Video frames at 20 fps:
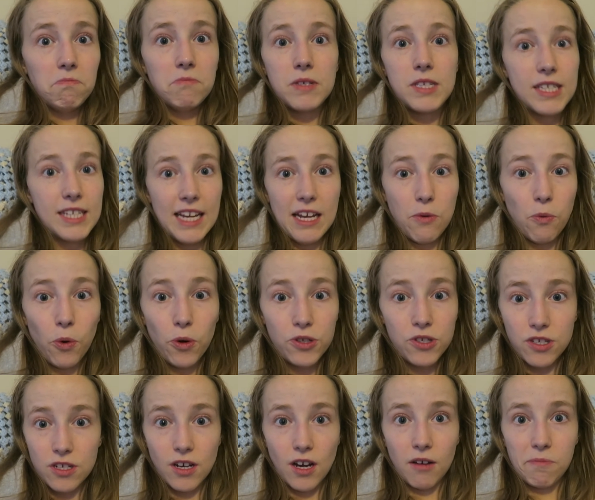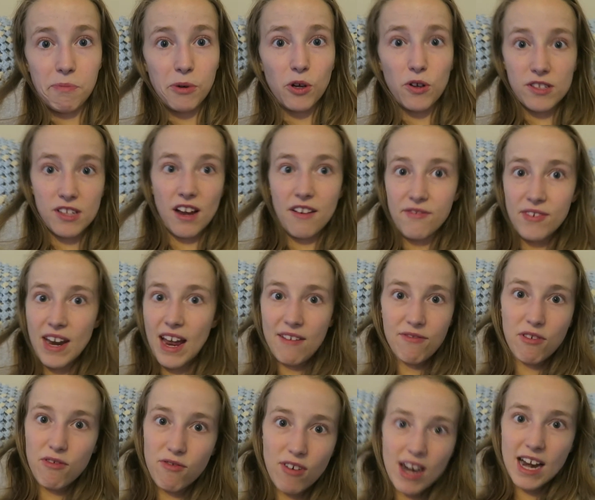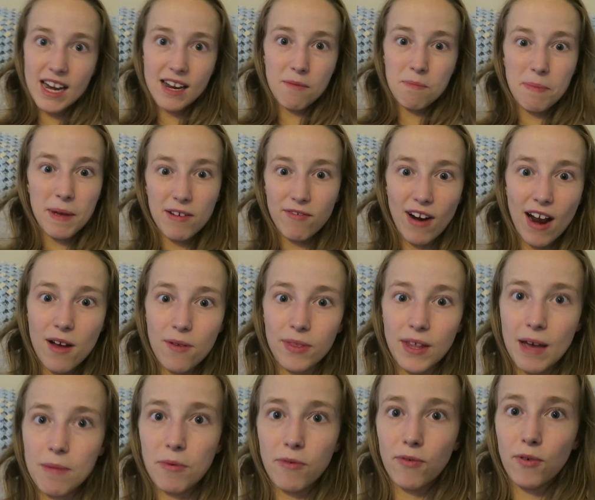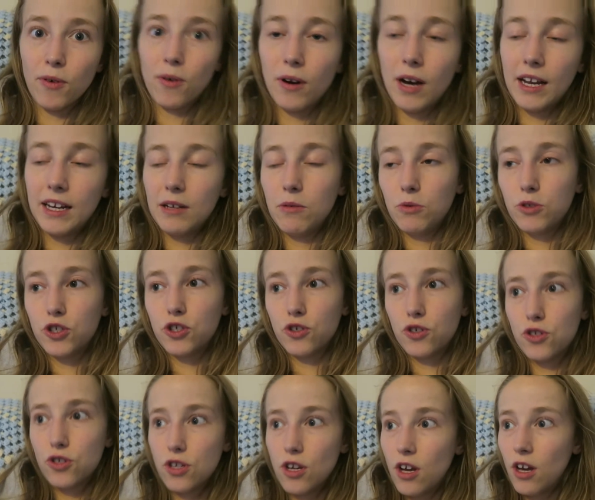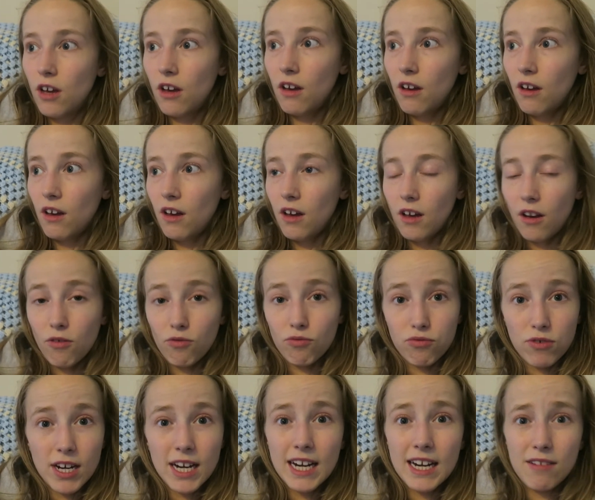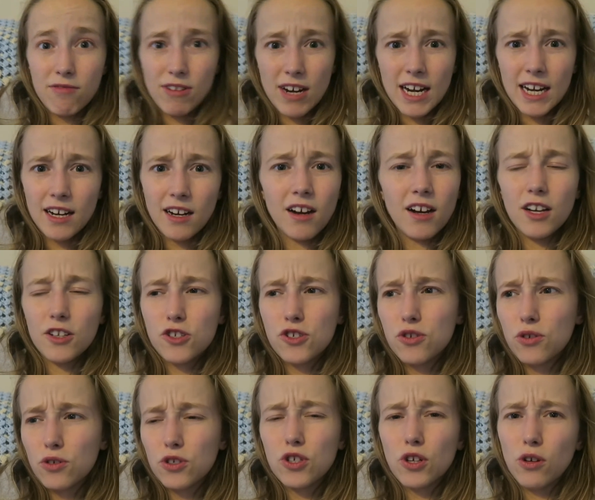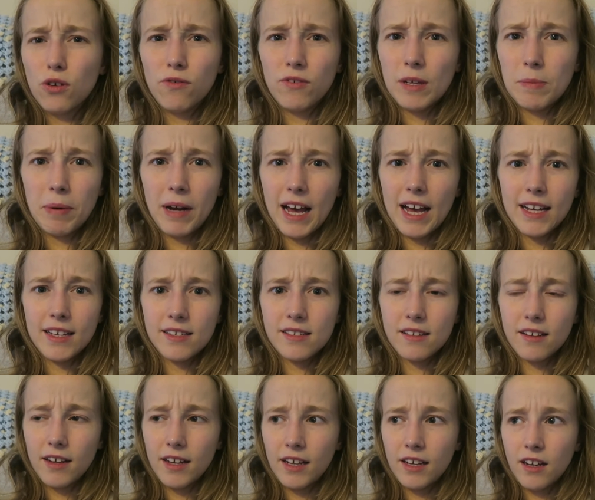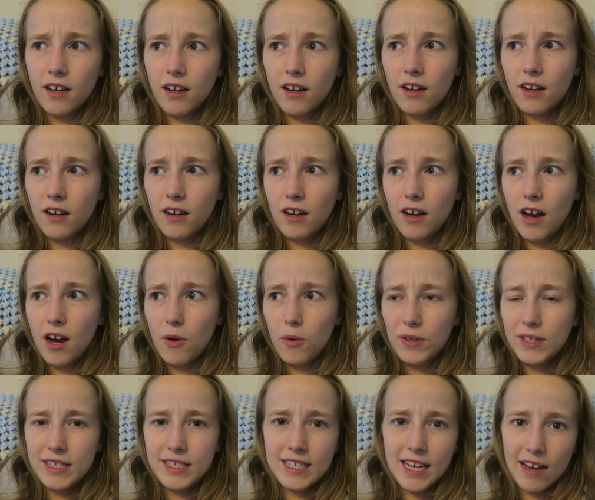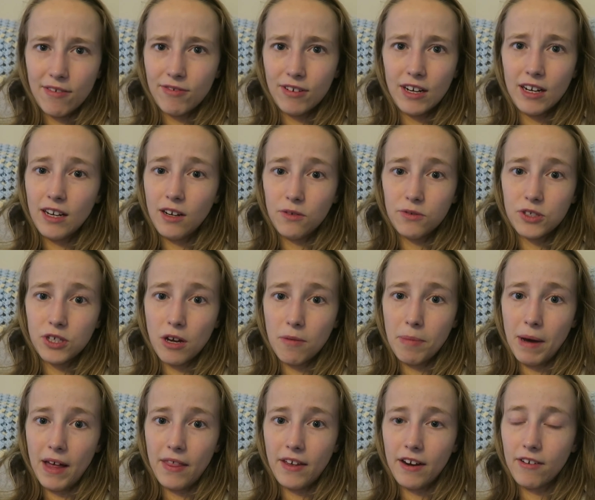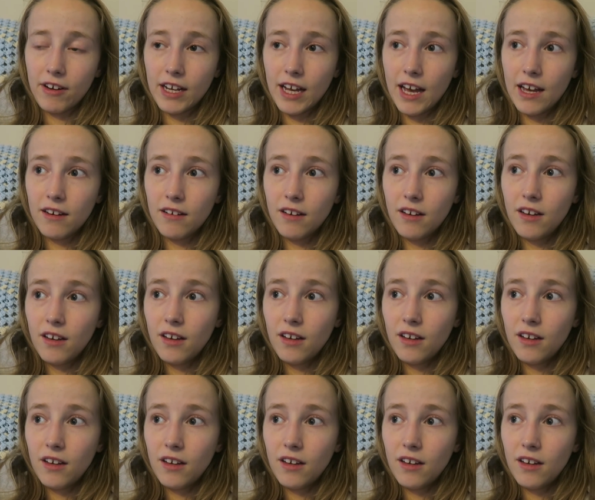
see Worcester, because I've never really been around there before, and it was just really, really nice. It's such a lovely place. Like, I would definitely love to go back there again.